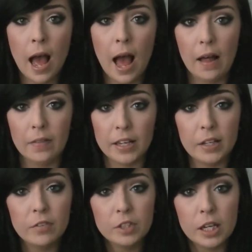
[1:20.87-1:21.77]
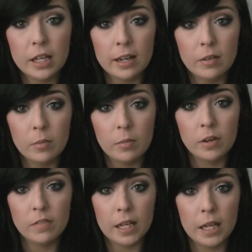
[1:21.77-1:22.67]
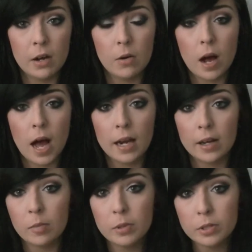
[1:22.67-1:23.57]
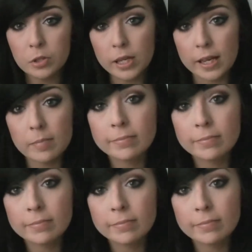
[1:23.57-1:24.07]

And thank you for checking out my video and I hope you enjoy it.